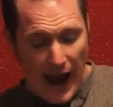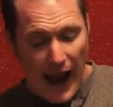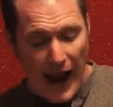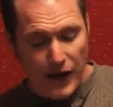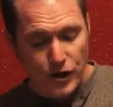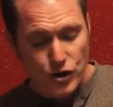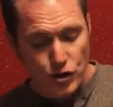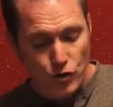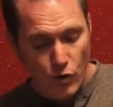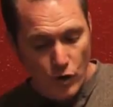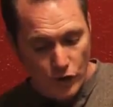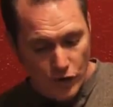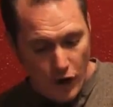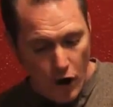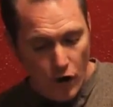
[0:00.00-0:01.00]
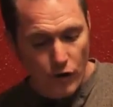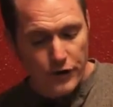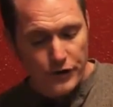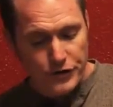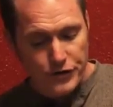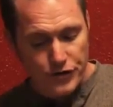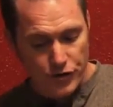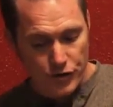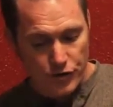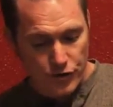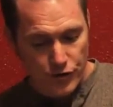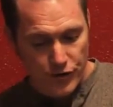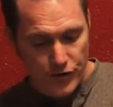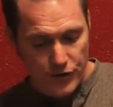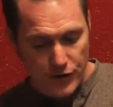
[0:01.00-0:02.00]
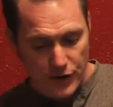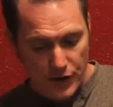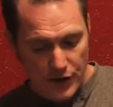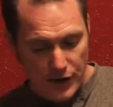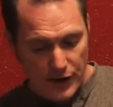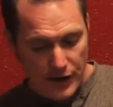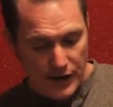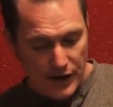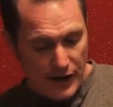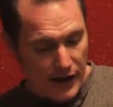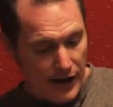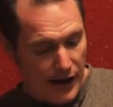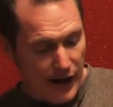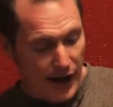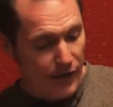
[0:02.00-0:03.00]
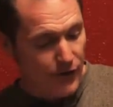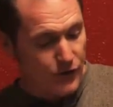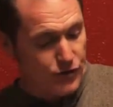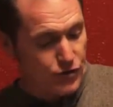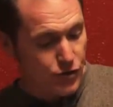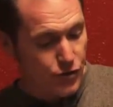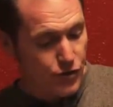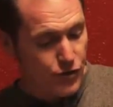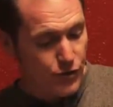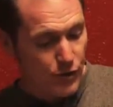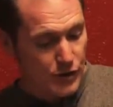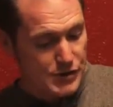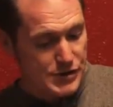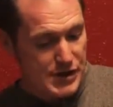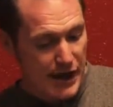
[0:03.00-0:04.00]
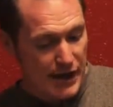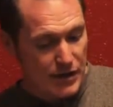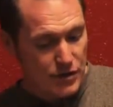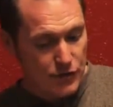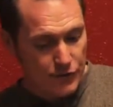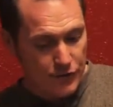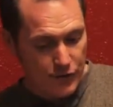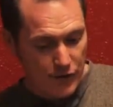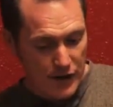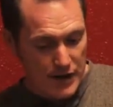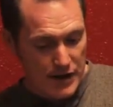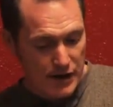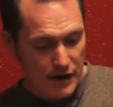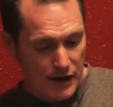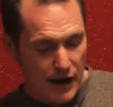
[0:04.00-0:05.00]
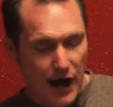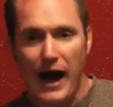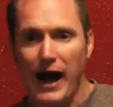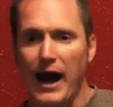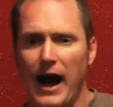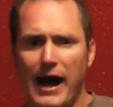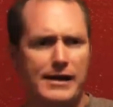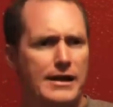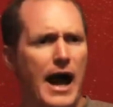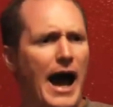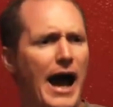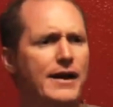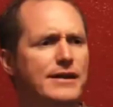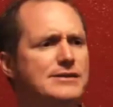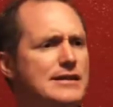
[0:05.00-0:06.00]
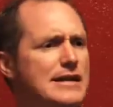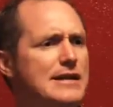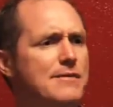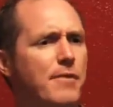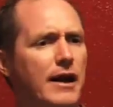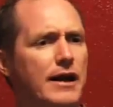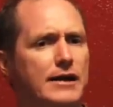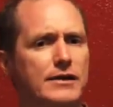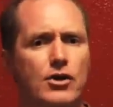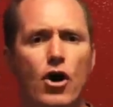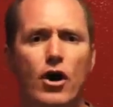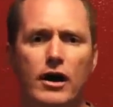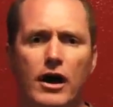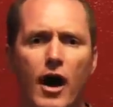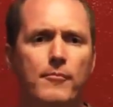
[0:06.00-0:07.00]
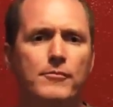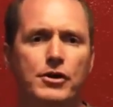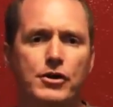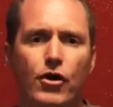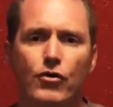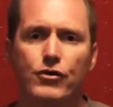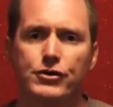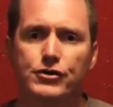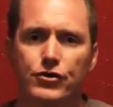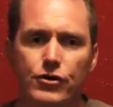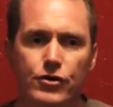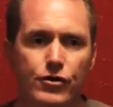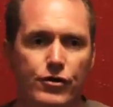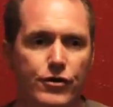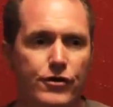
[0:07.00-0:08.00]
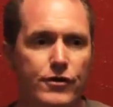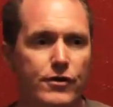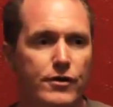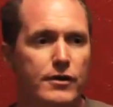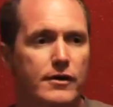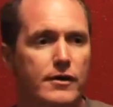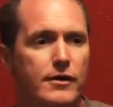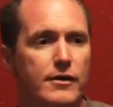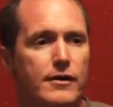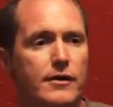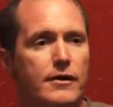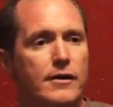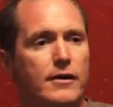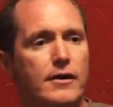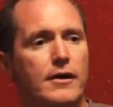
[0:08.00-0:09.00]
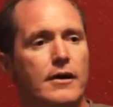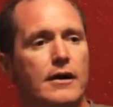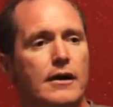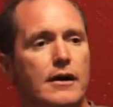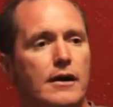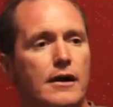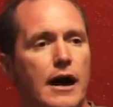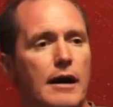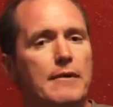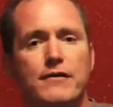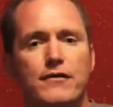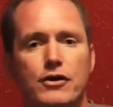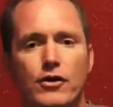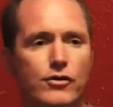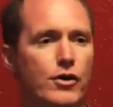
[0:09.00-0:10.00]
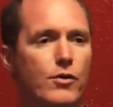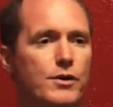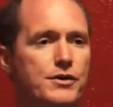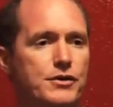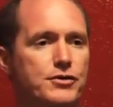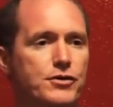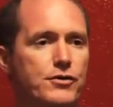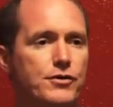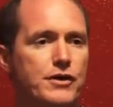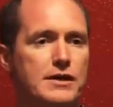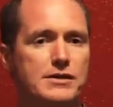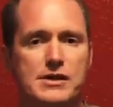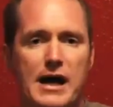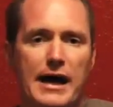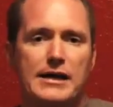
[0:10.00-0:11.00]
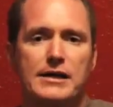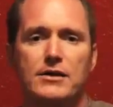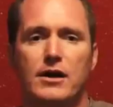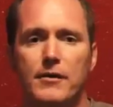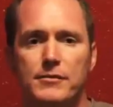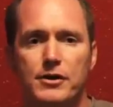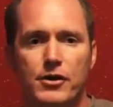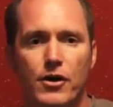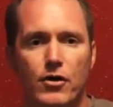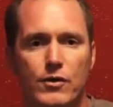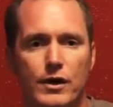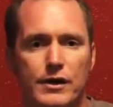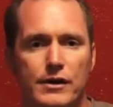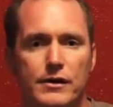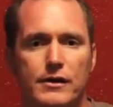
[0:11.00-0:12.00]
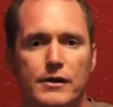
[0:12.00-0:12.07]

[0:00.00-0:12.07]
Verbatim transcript: and you will know the truth, and the truth will set you free. How, do, how does anybody know, come to know the truth? I mean, if you don't know what the truth is, how do you come to know it?